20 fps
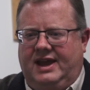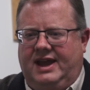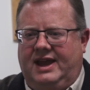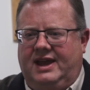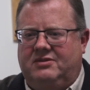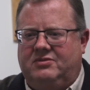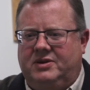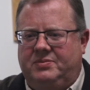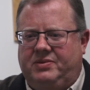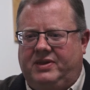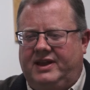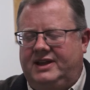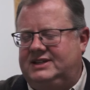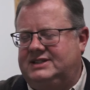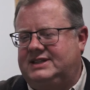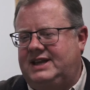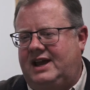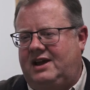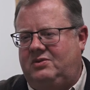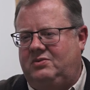and
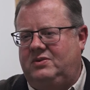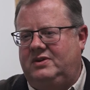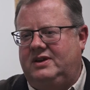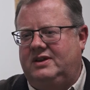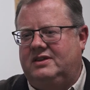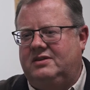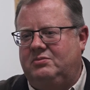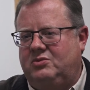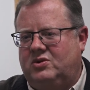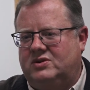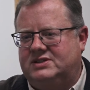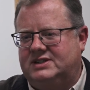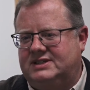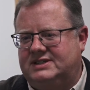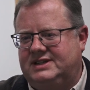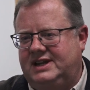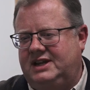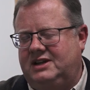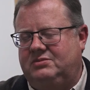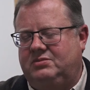replace that with more
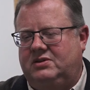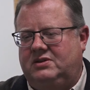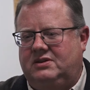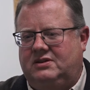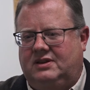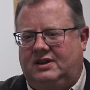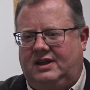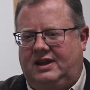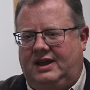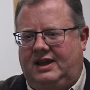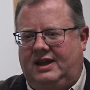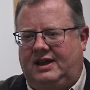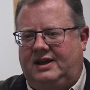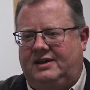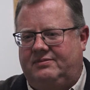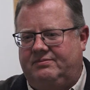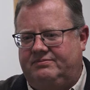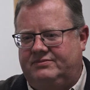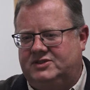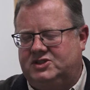sustainable
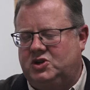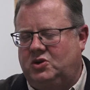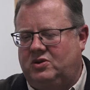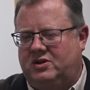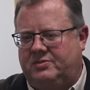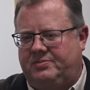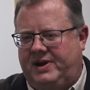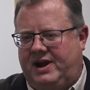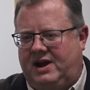um, solar